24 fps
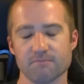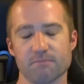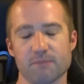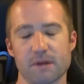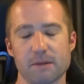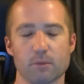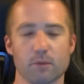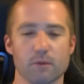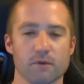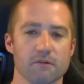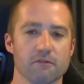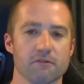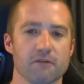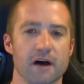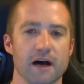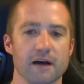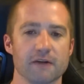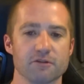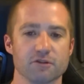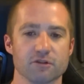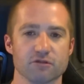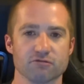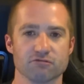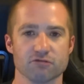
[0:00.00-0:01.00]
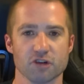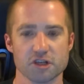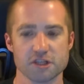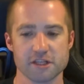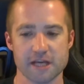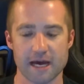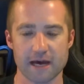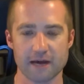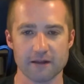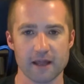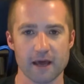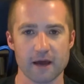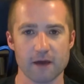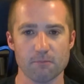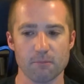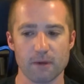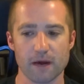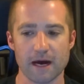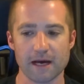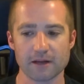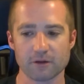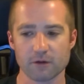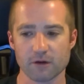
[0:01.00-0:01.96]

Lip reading: people with a Vive should rush out there and buy.